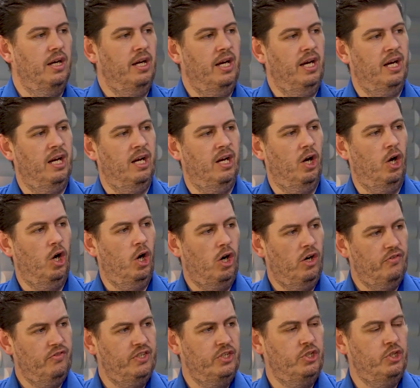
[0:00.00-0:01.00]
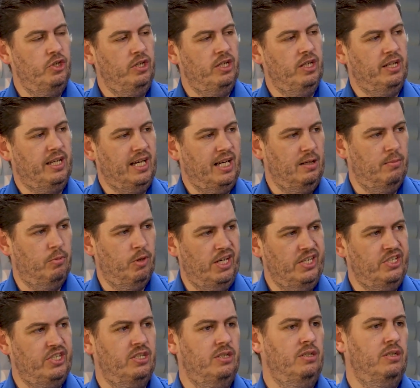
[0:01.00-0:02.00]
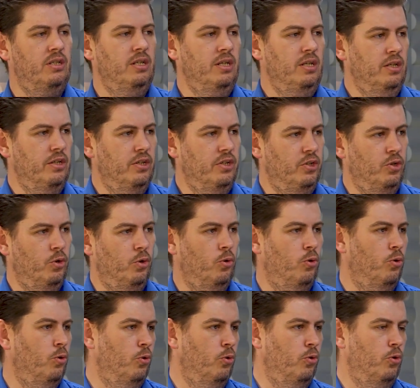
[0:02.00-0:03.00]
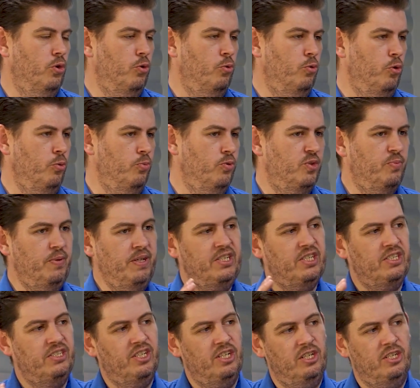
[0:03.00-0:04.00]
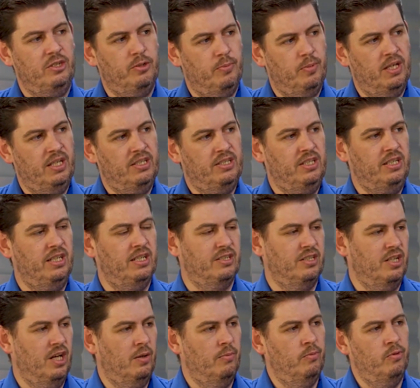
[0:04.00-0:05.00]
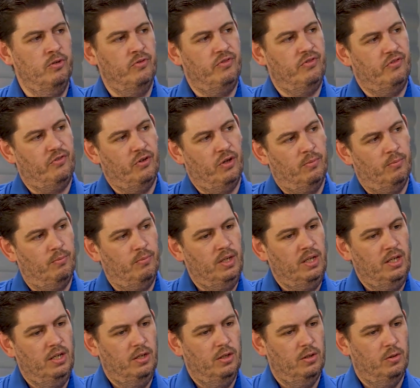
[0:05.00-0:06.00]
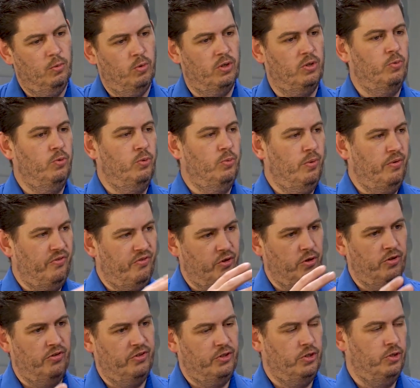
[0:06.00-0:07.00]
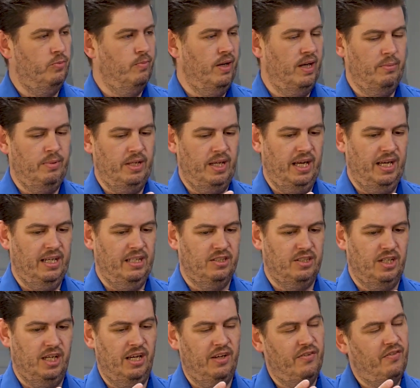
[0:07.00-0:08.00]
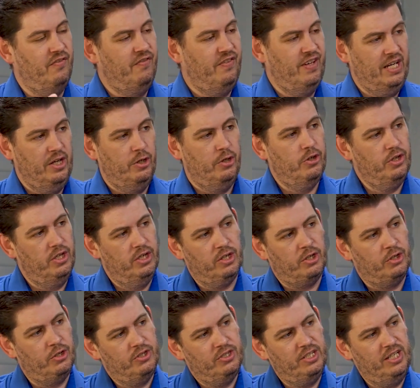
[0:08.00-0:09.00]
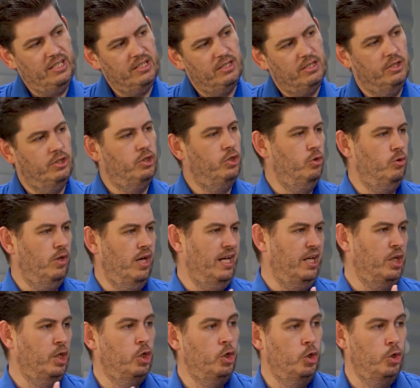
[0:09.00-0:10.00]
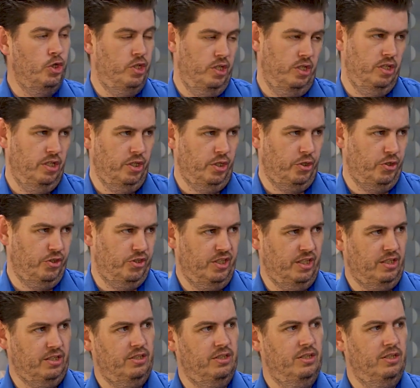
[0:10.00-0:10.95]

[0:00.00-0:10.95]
After tuning and calibration, your room speech intelligibility has now moved from what would be referred to maybe as a fair acoustics to a good acoustics.